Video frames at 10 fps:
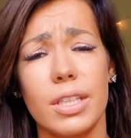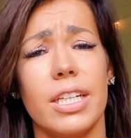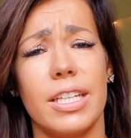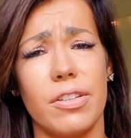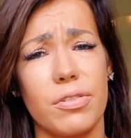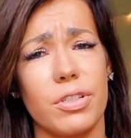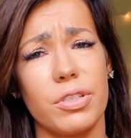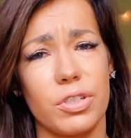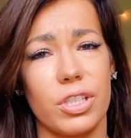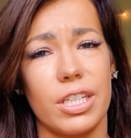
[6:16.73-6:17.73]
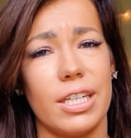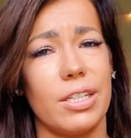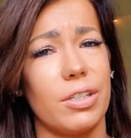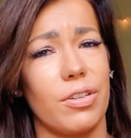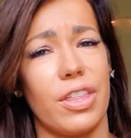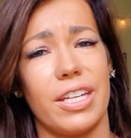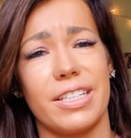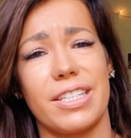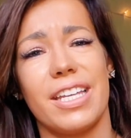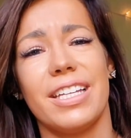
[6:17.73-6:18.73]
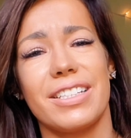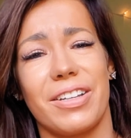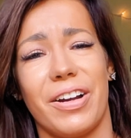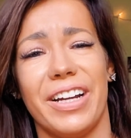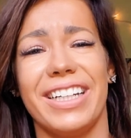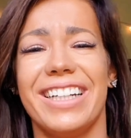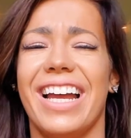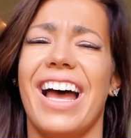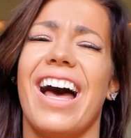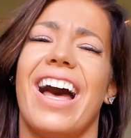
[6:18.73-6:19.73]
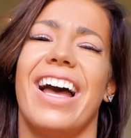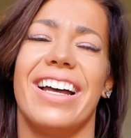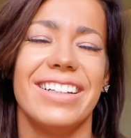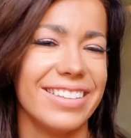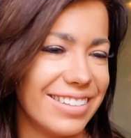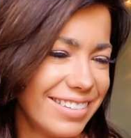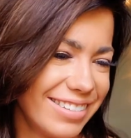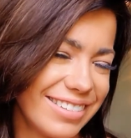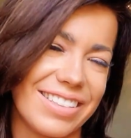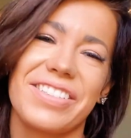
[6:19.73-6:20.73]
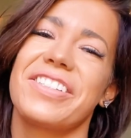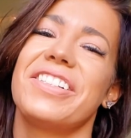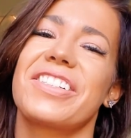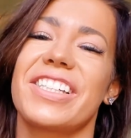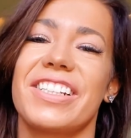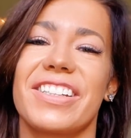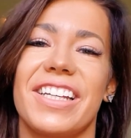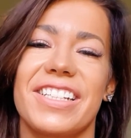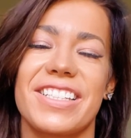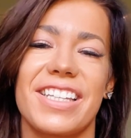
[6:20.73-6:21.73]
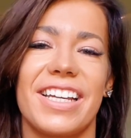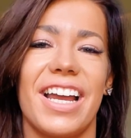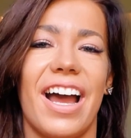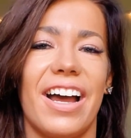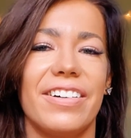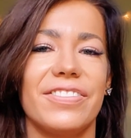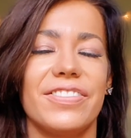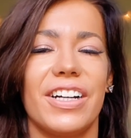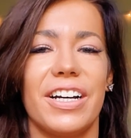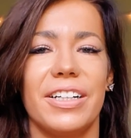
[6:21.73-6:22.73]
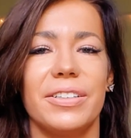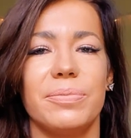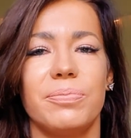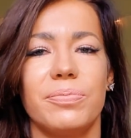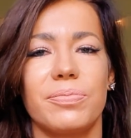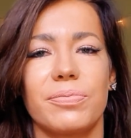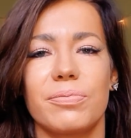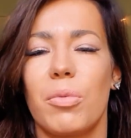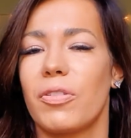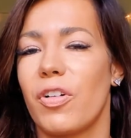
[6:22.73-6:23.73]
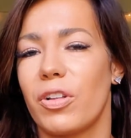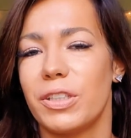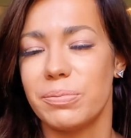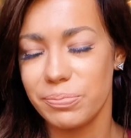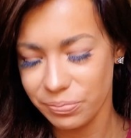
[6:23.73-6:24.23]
And those are usually your things, sorry. Those are usually your things that have more volume.